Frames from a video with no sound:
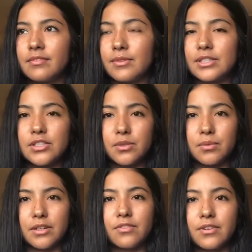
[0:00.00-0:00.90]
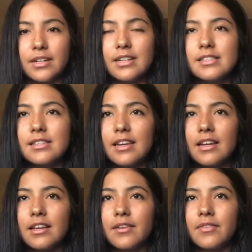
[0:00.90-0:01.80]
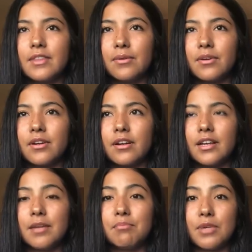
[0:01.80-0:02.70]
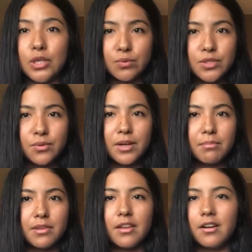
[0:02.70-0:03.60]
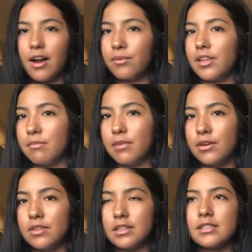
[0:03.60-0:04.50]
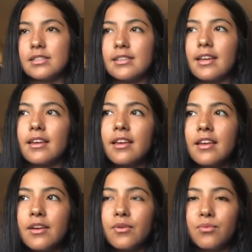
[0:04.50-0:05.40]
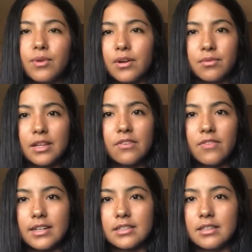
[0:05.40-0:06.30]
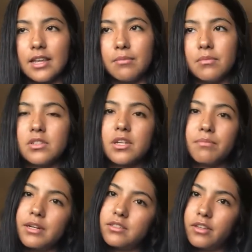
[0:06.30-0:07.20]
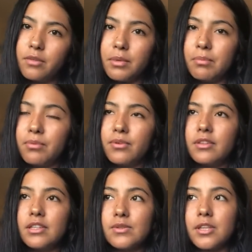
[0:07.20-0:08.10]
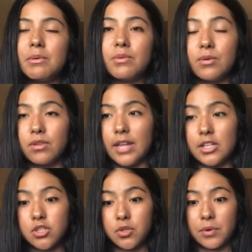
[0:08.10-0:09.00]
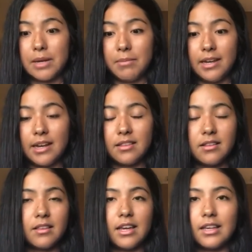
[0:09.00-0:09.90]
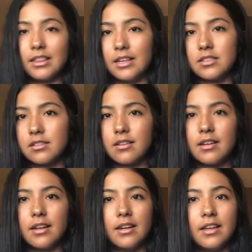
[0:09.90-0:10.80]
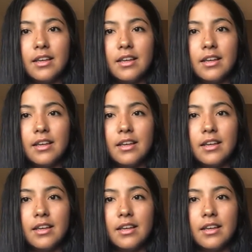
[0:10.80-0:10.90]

what's the word for it? It's like they were immune to it, but they're not really immune. They just like weren't really affected that much compared to other people. And then there was other people that were like screaming, and then like they just couldn't